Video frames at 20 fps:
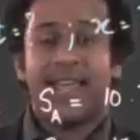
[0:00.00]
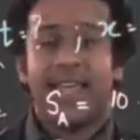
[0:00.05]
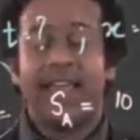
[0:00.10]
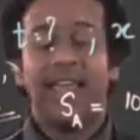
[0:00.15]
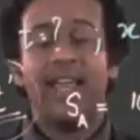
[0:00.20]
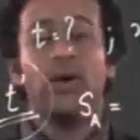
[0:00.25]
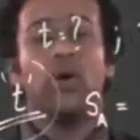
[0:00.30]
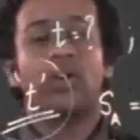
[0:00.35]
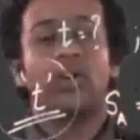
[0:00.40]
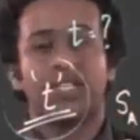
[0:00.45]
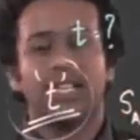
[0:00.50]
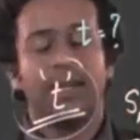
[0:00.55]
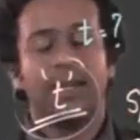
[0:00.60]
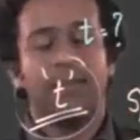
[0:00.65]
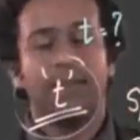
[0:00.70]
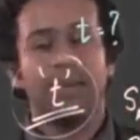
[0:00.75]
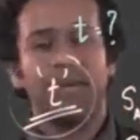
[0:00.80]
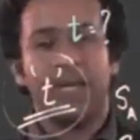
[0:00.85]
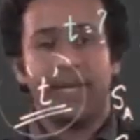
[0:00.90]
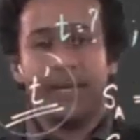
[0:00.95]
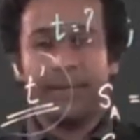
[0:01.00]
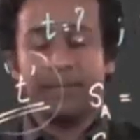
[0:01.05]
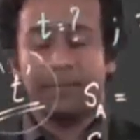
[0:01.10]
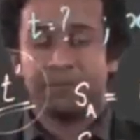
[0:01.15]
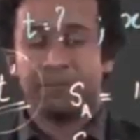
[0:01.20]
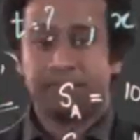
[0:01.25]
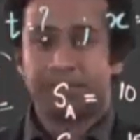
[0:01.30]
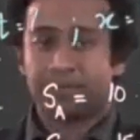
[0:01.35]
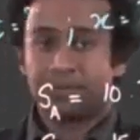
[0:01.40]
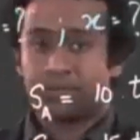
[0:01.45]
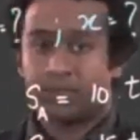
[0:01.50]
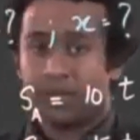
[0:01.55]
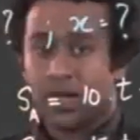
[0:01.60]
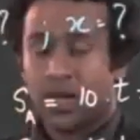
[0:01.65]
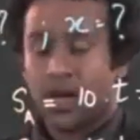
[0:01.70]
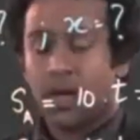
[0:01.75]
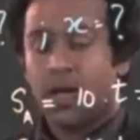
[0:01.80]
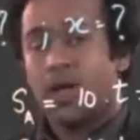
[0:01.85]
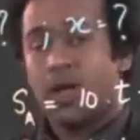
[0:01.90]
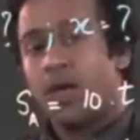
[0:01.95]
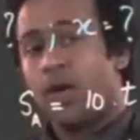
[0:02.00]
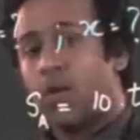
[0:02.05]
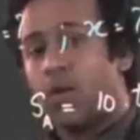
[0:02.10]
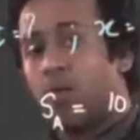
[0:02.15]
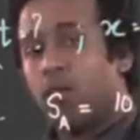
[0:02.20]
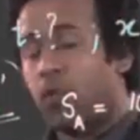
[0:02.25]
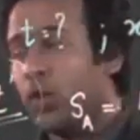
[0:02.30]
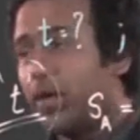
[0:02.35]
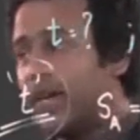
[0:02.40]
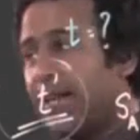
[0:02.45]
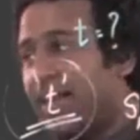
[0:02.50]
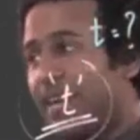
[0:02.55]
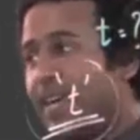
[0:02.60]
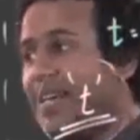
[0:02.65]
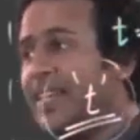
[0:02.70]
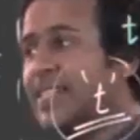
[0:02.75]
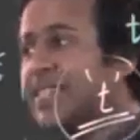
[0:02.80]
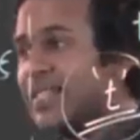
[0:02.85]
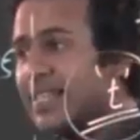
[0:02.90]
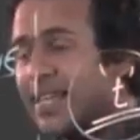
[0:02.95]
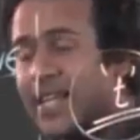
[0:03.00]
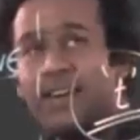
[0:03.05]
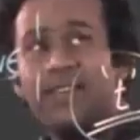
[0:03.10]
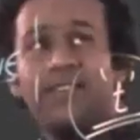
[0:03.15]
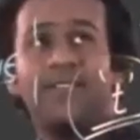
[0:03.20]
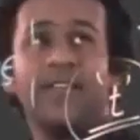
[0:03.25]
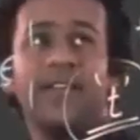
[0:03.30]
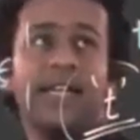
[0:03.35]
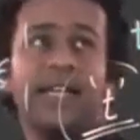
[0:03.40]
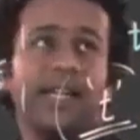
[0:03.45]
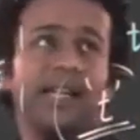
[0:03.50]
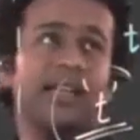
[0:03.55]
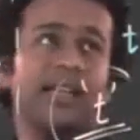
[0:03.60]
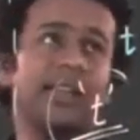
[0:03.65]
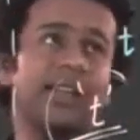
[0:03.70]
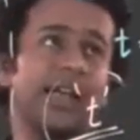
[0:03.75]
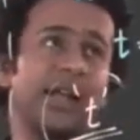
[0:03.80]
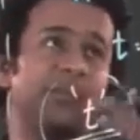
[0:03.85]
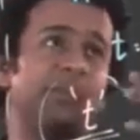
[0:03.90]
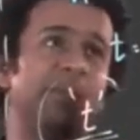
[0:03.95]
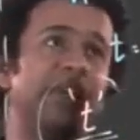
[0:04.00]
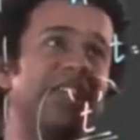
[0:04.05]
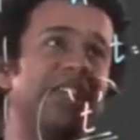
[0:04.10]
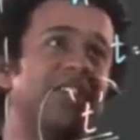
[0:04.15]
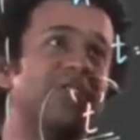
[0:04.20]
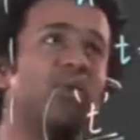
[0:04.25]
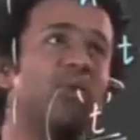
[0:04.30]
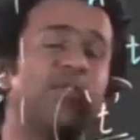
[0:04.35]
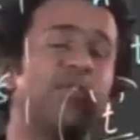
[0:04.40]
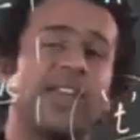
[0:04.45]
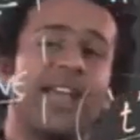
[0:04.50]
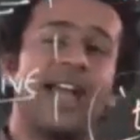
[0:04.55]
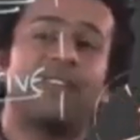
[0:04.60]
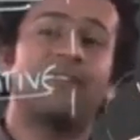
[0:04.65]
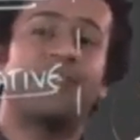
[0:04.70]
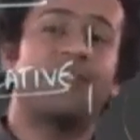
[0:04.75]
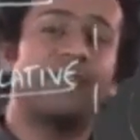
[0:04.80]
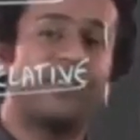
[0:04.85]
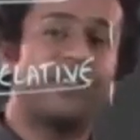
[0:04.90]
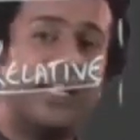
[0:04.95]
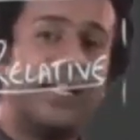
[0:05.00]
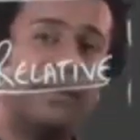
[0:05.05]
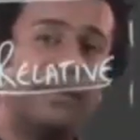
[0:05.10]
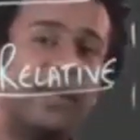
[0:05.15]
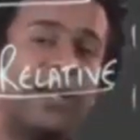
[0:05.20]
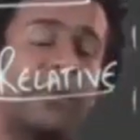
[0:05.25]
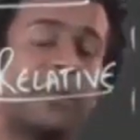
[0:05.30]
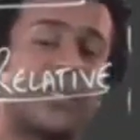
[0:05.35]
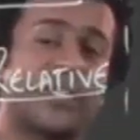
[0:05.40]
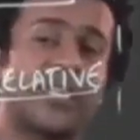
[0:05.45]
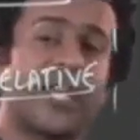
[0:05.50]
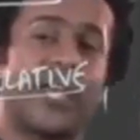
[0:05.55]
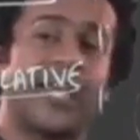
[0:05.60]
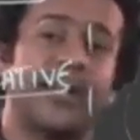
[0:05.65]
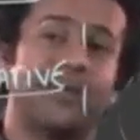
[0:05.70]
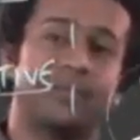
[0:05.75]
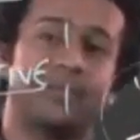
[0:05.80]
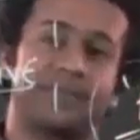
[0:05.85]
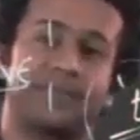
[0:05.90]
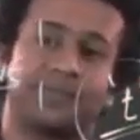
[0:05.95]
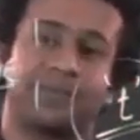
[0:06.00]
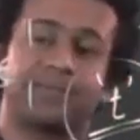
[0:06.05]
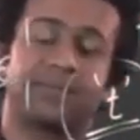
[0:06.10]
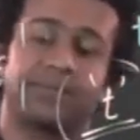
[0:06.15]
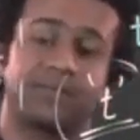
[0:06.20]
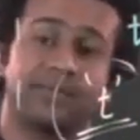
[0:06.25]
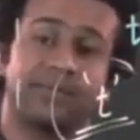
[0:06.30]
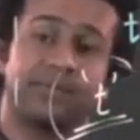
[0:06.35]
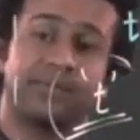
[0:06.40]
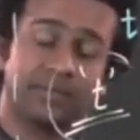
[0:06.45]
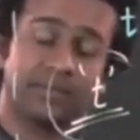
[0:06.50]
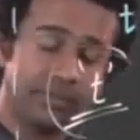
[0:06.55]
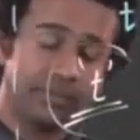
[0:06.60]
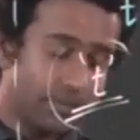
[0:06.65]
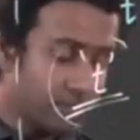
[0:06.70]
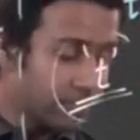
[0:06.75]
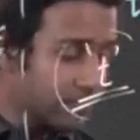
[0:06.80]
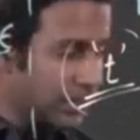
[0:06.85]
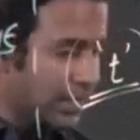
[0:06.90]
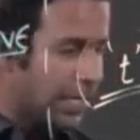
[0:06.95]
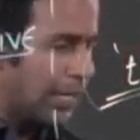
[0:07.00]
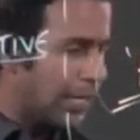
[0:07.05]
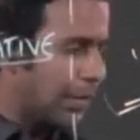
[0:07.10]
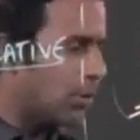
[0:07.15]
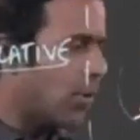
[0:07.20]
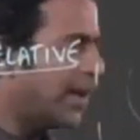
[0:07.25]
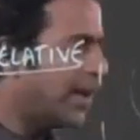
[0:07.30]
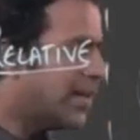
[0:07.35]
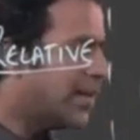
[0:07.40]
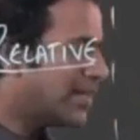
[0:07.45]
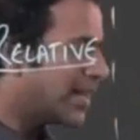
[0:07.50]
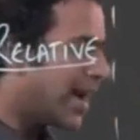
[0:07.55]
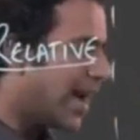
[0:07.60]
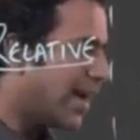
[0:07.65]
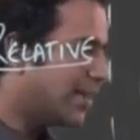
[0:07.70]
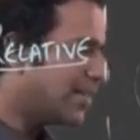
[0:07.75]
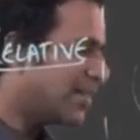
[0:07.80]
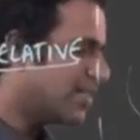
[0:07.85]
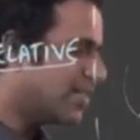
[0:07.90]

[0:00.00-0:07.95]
A looks at B, would he still feel that B is moving at 15 meters per second? To understand the